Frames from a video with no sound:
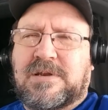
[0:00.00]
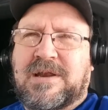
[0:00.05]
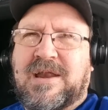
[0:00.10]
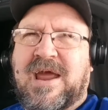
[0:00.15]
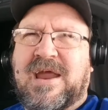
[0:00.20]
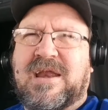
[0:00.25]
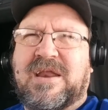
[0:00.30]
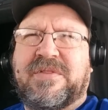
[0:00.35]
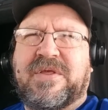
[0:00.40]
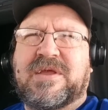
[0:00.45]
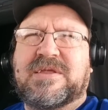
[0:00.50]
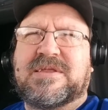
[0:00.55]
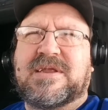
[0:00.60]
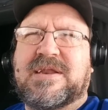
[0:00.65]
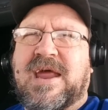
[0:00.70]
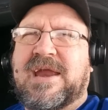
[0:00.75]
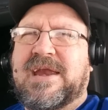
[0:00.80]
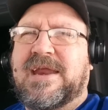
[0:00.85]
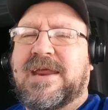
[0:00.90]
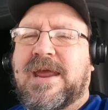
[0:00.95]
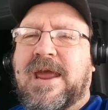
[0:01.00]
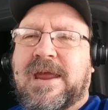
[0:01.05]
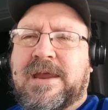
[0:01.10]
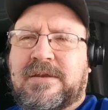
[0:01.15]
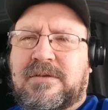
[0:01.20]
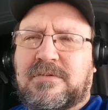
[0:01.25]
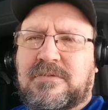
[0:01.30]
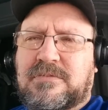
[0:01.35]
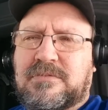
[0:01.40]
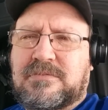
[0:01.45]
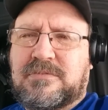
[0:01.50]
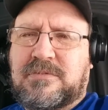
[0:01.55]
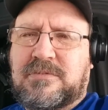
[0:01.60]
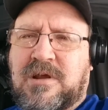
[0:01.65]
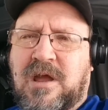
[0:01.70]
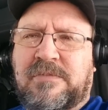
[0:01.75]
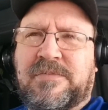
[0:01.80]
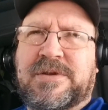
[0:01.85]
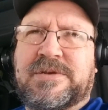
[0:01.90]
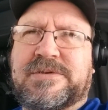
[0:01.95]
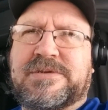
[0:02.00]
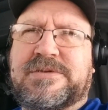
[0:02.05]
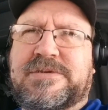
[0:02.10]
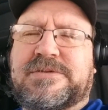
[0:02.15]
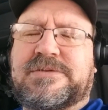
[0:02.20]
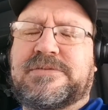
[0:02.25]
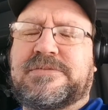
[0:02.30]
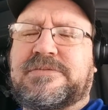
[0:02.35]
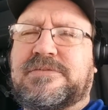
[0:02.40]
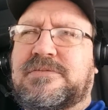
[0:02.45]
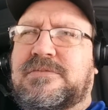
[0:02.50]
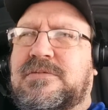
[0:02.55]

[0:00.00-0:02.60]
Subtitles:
I think it's a 98 Cummins